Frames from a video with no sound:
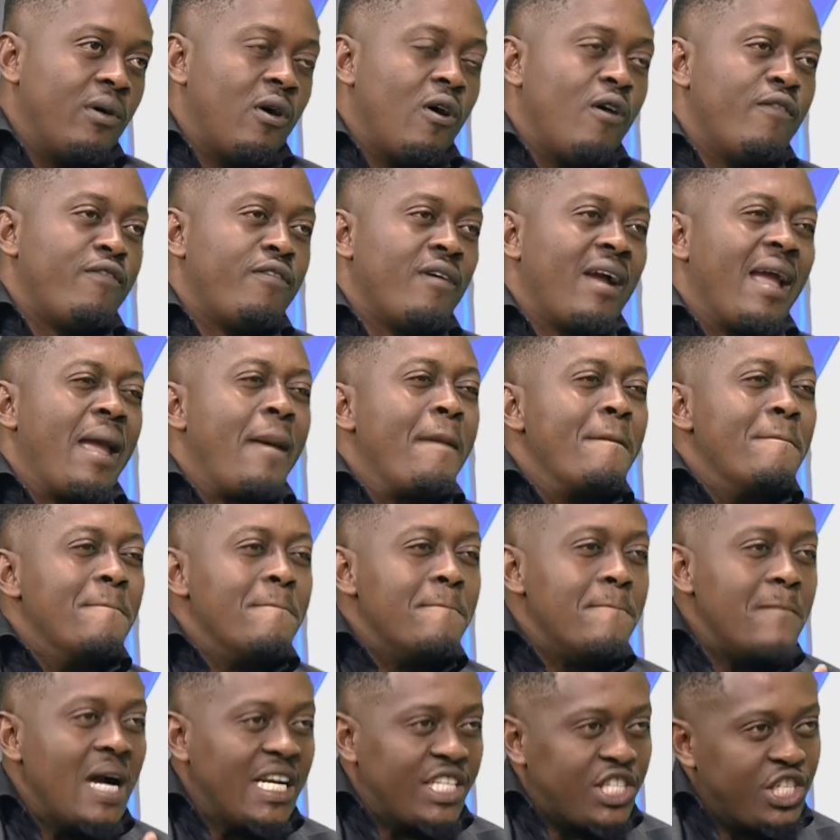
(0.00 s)
of a
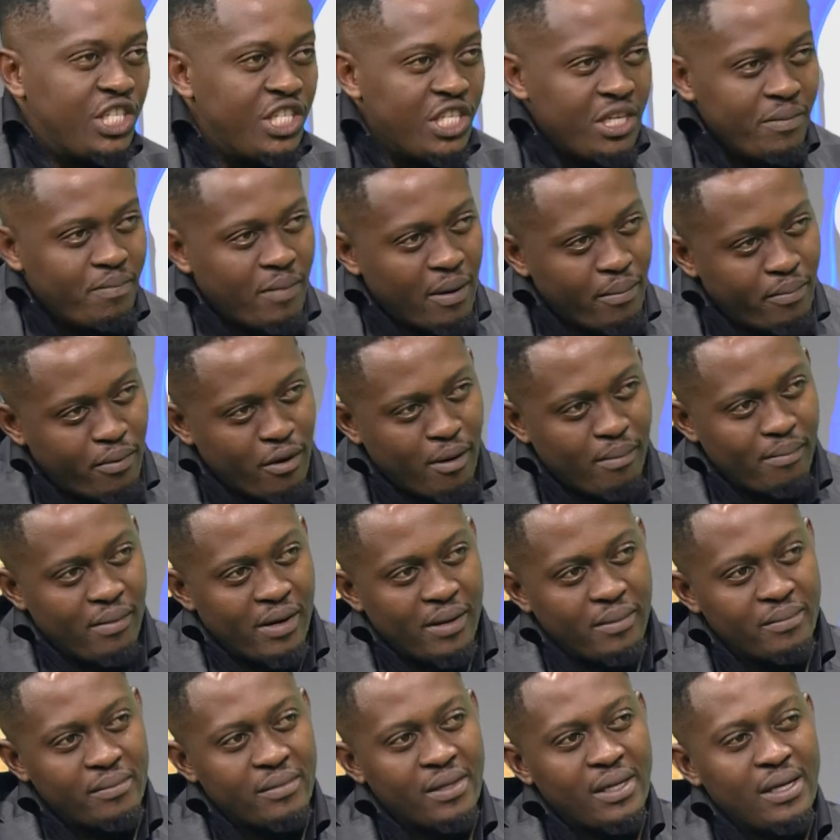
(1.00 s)
much deeper
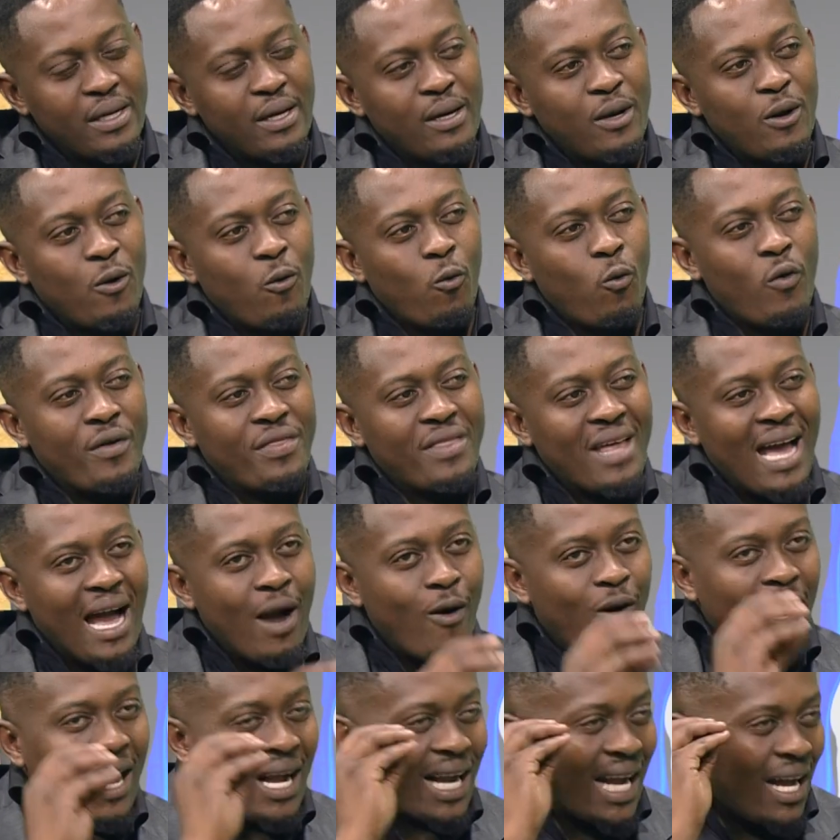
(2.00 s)
problem with
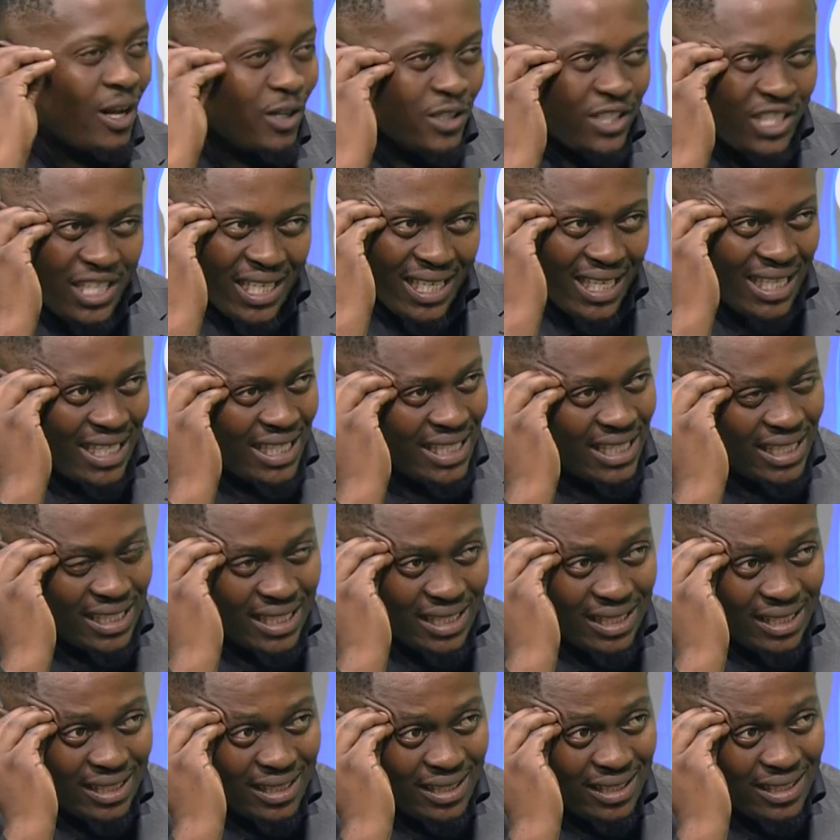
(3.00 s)
our culturation